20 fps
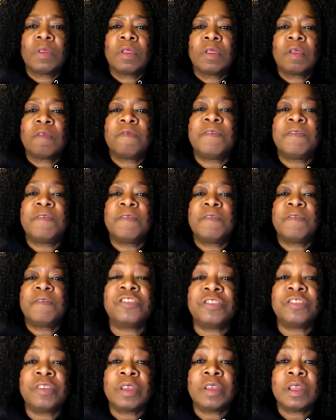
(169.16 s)

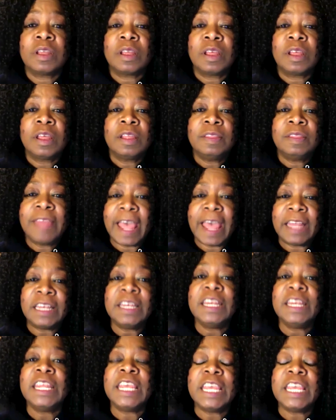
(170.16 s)
Flesh that
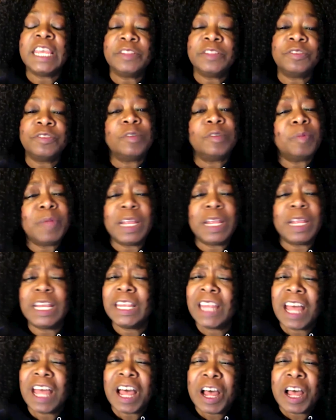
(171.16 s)
needs to be
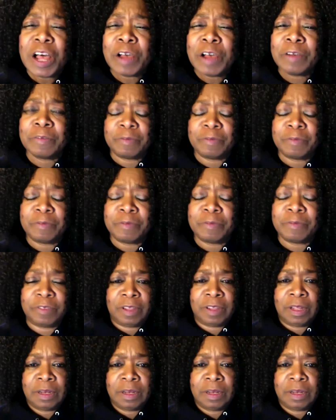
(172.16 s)
loved.